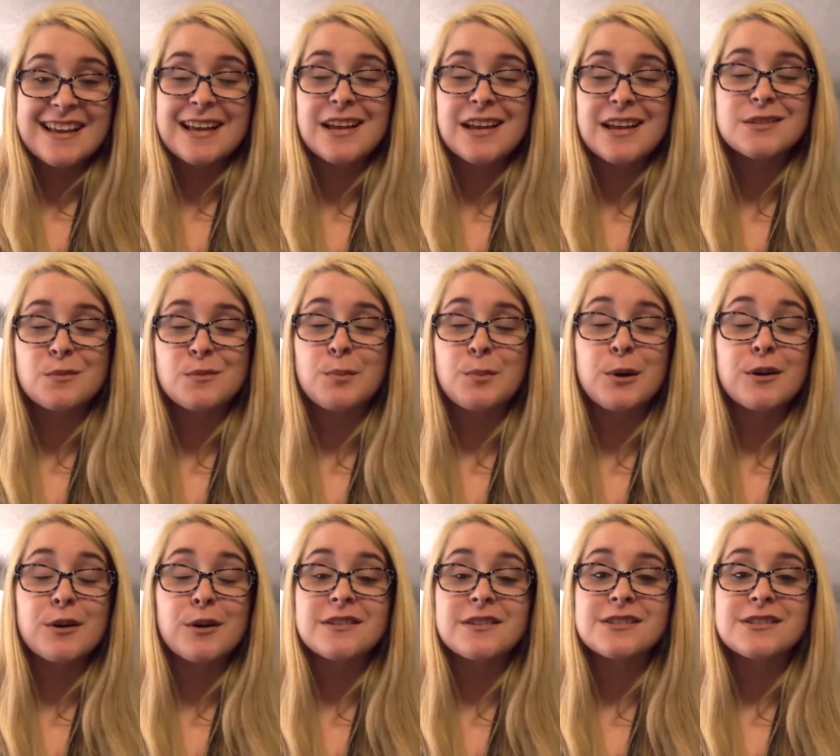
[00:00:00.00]
His
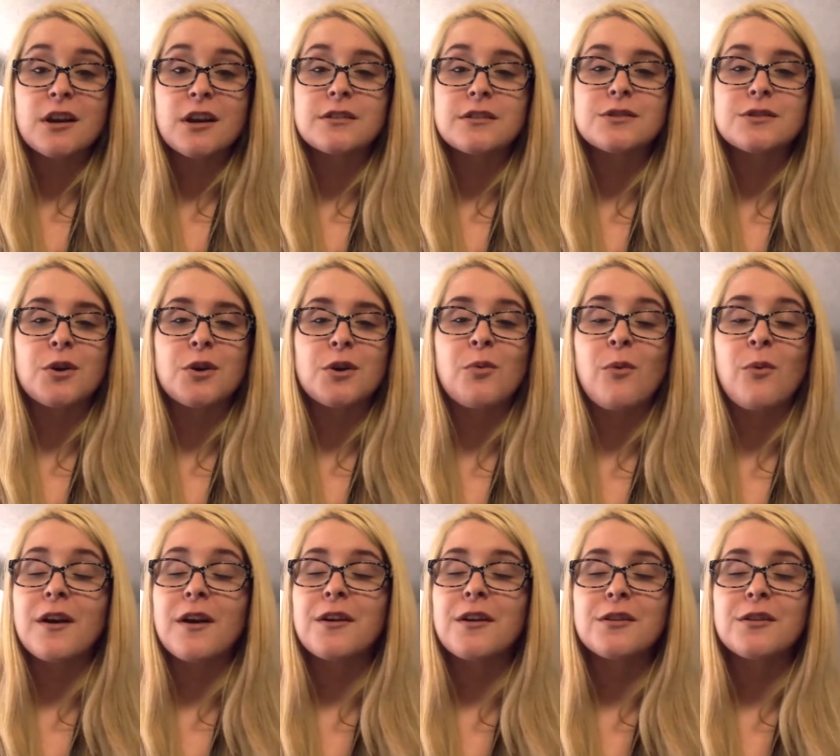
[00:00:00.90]
books are so
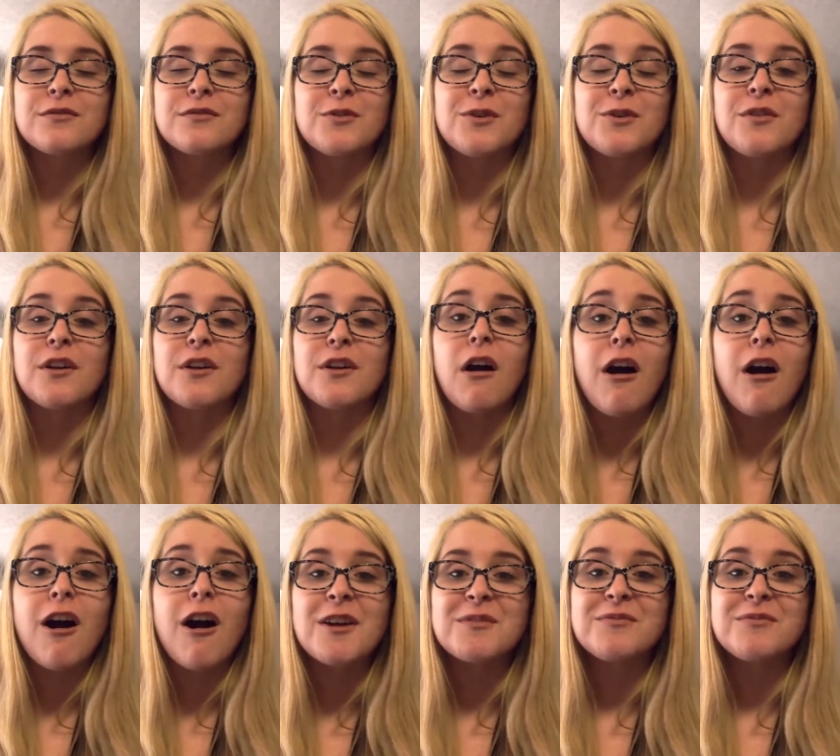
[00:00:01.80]
wonderful, they're
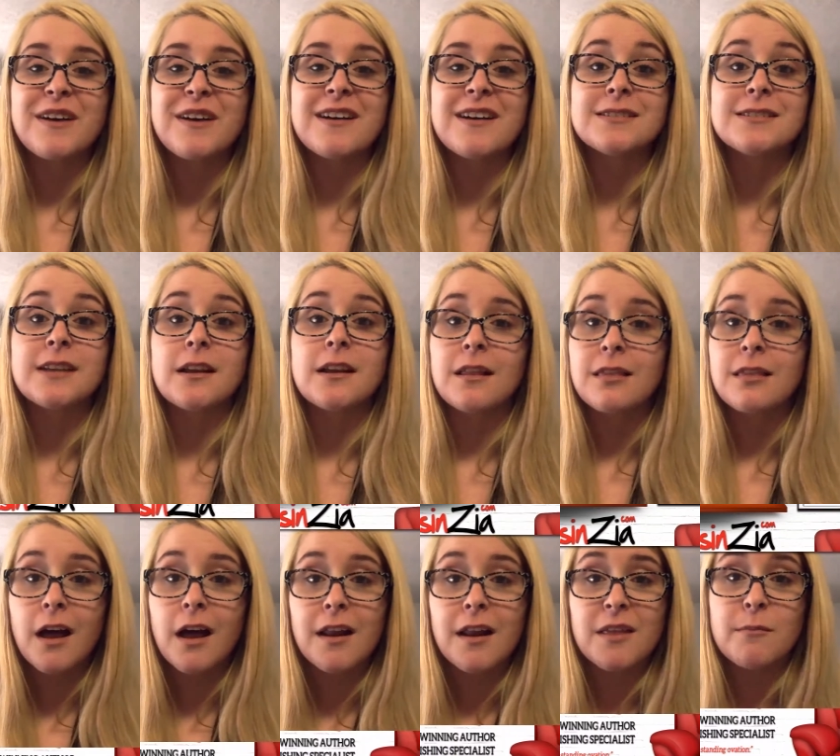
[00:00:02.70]
heartfelt, and a
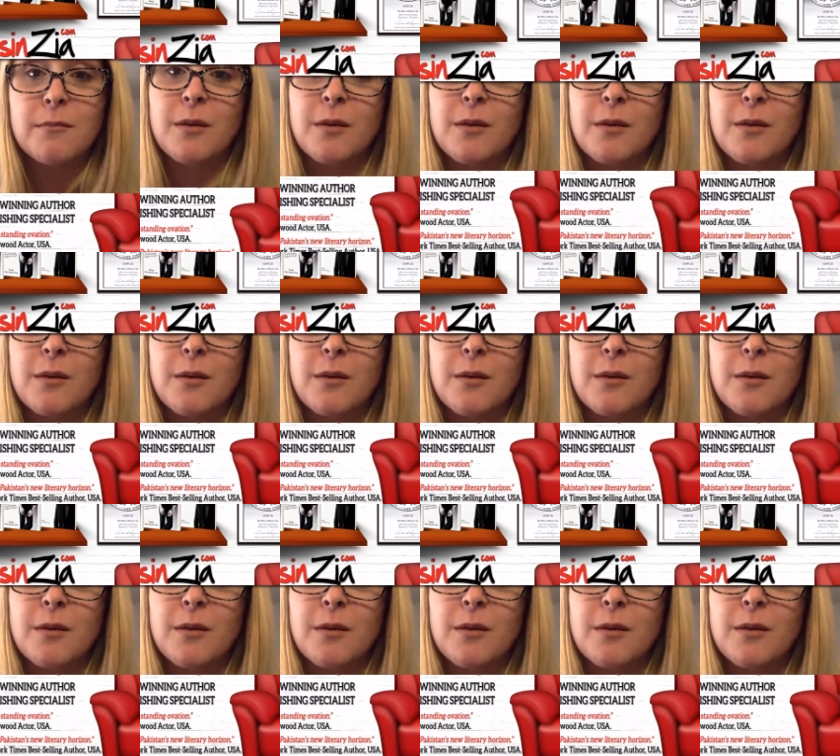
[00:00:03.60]
lot of them are